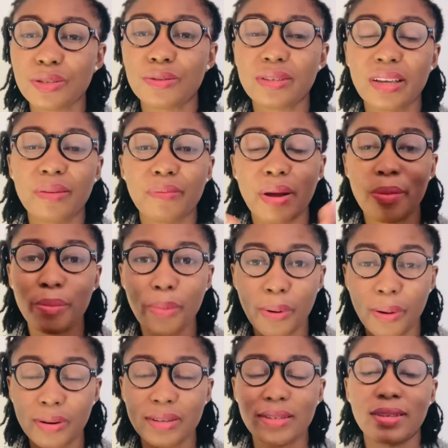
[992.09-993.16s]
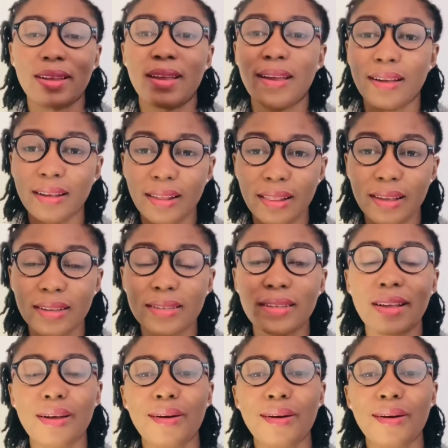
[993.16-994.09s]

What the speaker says: take my boards, the NCLEX,